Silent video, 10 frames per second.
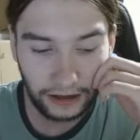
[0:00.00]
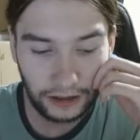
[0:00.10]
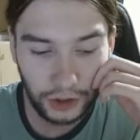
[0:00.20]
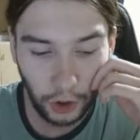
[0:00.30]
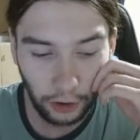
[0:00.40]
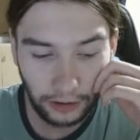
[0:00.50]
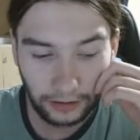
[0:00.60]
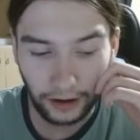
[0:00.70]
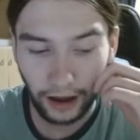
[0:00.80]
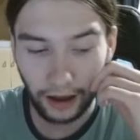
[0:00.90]
Sure.
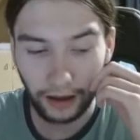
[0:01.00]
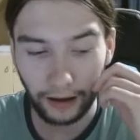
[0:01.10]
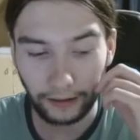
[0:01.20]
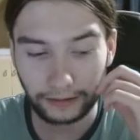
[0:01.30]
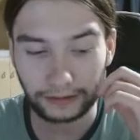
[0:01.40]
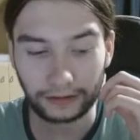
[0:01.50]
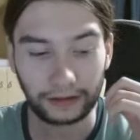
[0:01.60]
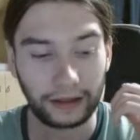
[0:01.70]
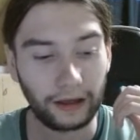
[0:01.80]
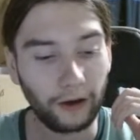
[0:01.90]

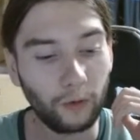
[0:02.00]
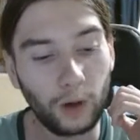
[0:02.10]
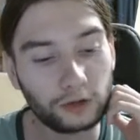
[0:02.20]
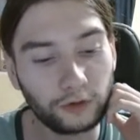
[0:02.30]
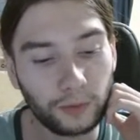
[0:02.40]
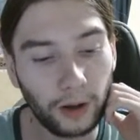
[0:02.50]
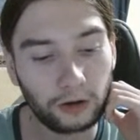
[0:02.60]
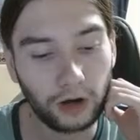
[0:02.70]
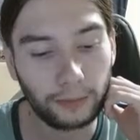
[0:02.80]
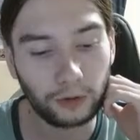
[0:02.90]
What football
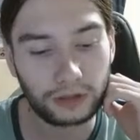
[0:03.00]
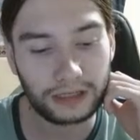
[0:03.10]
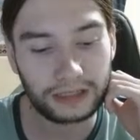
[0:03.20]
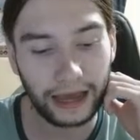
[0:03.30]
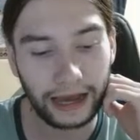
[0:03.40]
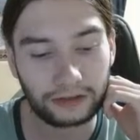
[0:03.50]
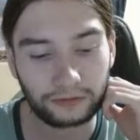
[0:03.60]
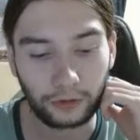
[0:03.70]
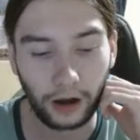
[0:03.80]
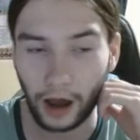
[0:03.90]
club does it stand
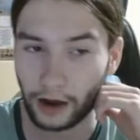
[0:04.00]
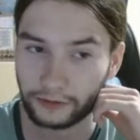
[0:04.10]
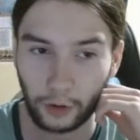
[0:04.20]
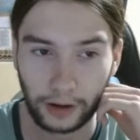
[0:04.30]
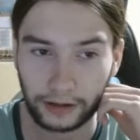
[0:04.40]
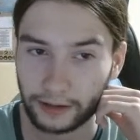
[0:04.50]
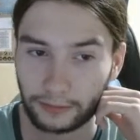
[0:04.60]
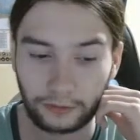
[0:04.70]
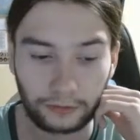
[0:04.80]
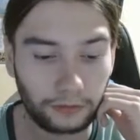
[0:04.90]
for? I have no idea,
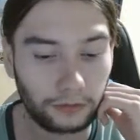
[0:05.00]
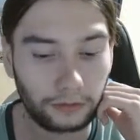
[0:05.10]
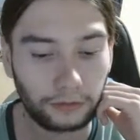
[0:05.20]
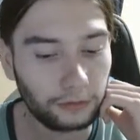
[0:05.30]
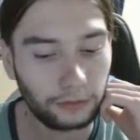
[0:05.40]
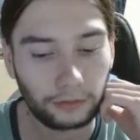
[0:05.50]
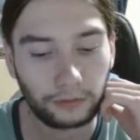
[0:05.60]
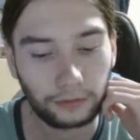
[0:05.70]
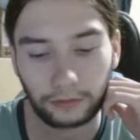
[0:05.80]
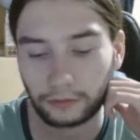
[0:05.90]
bro.
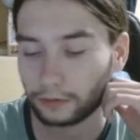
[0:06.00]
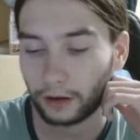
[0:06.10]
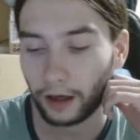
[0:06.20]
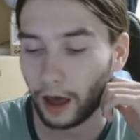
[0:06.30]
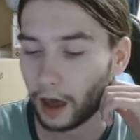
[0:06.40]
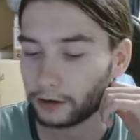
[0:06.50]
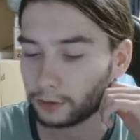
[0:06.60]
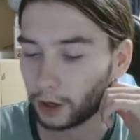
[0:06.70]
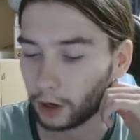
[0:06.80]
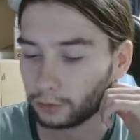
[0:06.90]
I don't
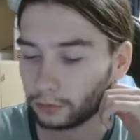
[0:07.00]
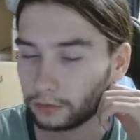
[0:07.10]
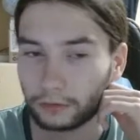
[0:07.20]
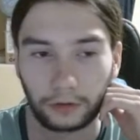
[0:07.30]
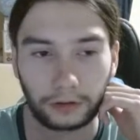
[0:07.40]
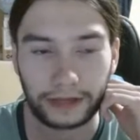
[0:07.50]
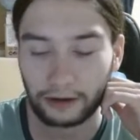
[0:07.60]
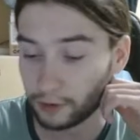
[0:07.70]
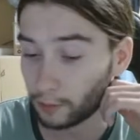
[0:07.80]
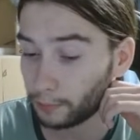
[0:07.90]
know. They're
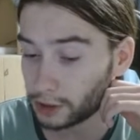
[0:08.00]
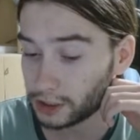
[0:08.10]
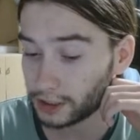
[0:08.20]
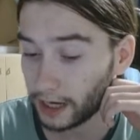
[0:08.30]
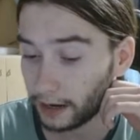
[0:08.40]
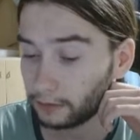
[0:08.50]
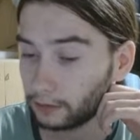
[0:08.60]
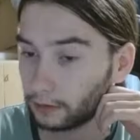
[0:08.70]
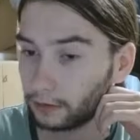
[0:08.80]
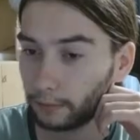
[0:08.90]
from Bosnia,
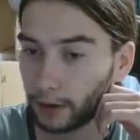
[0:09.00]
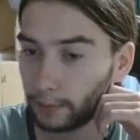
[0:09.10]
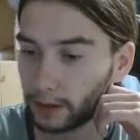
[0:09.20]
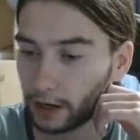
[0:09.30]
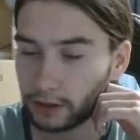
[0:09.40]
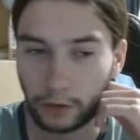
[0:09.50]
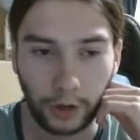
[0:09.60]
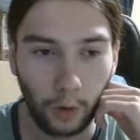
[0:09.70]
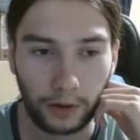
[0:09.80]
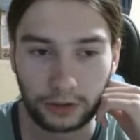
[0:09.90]
but I don't
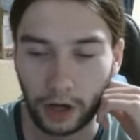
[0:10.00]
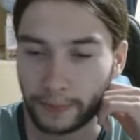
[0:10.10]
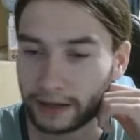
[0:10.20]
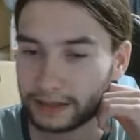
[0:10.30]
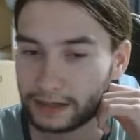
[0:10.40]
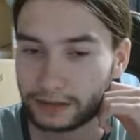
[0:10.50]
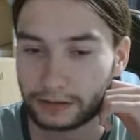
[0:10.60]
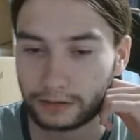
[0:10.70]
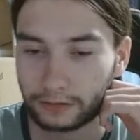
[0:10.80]
know what club it is.